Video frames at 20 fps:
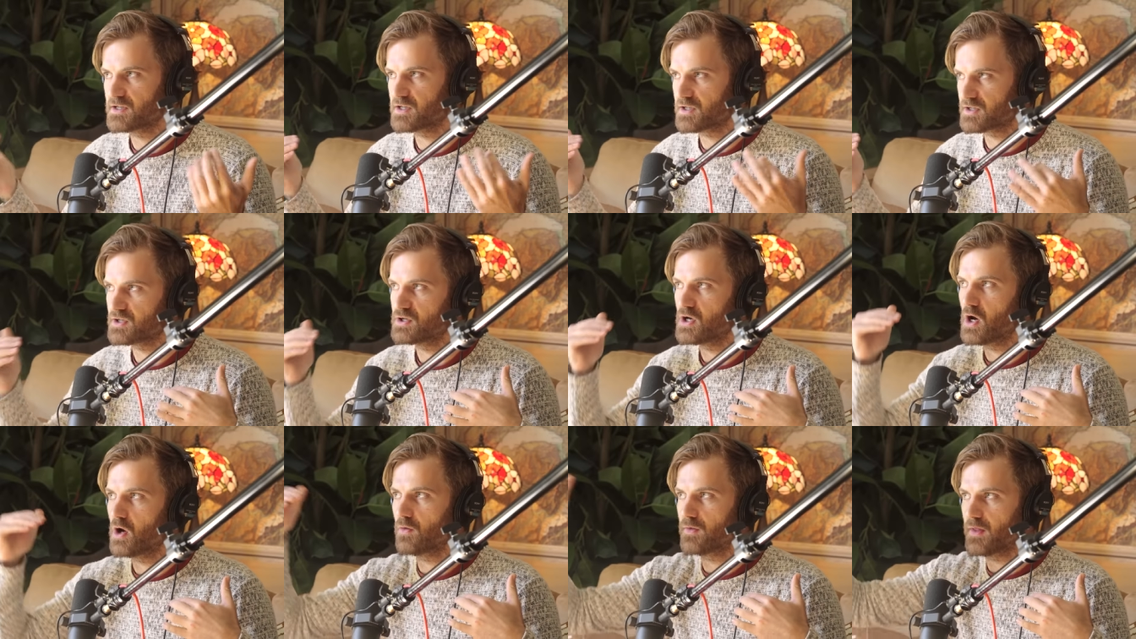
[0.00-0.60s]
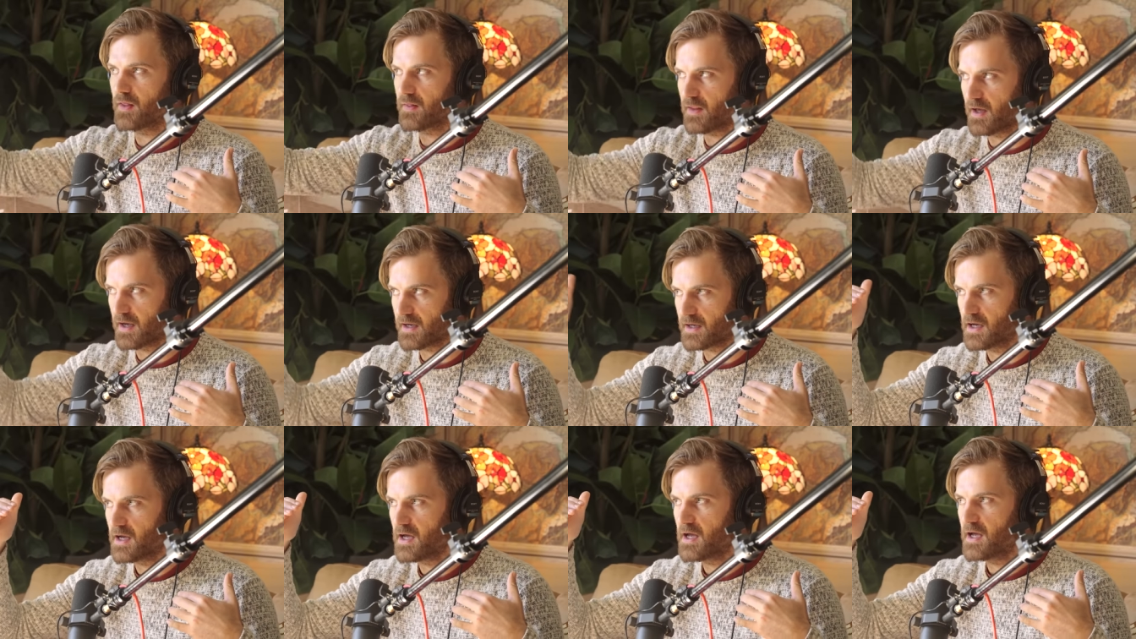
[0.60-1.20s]
They just know that
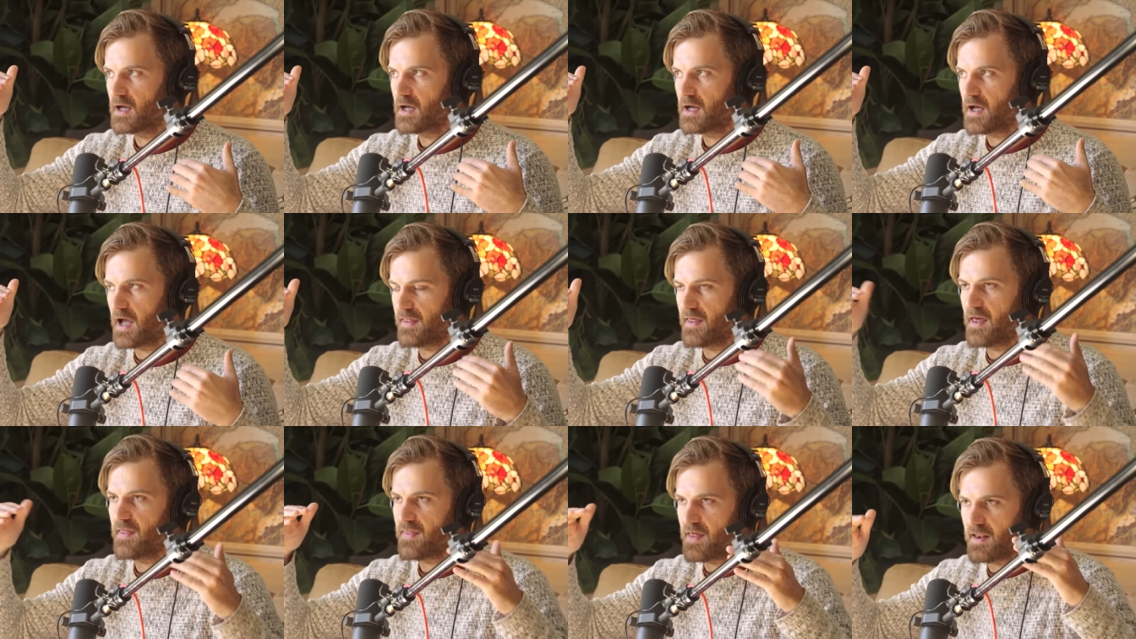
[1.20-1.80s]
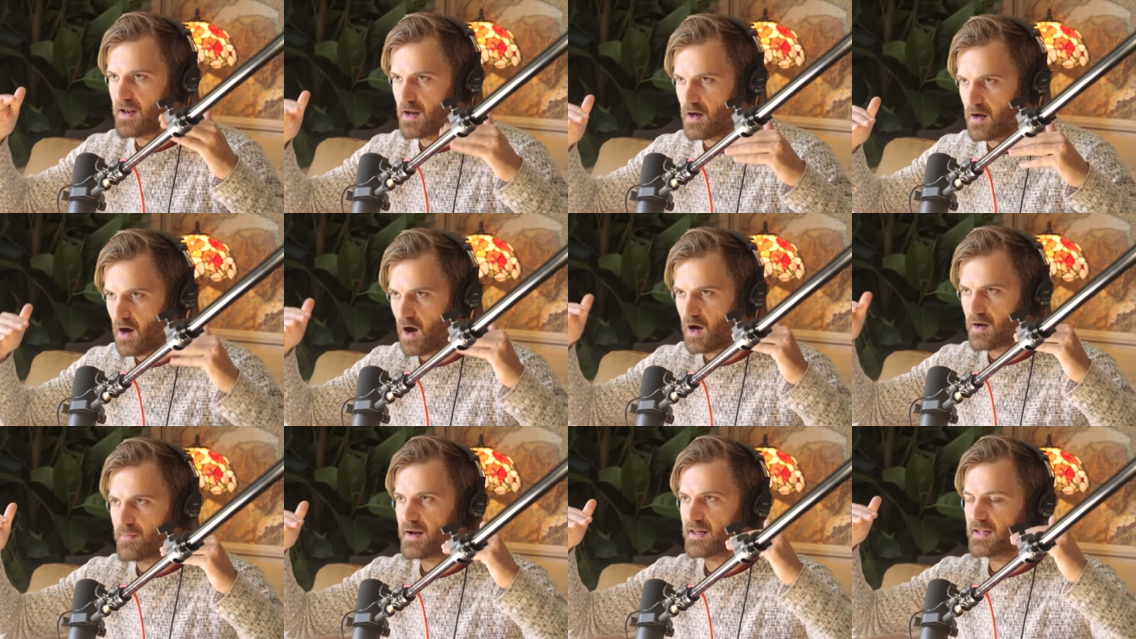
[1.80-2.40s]
like, and, and that
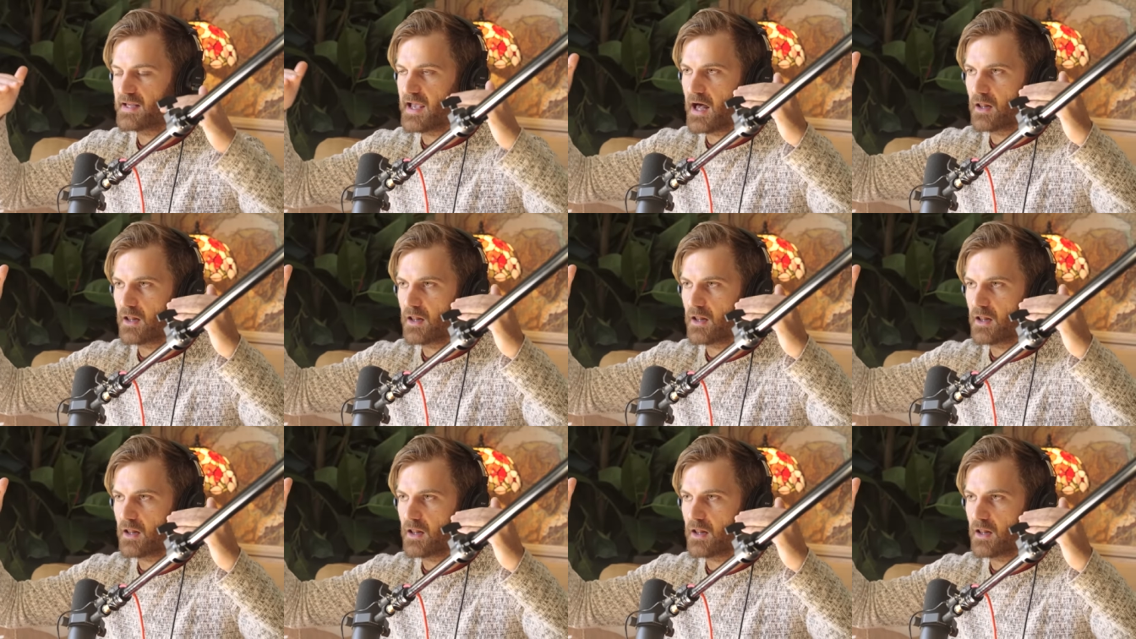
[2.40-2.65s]
uh, automatically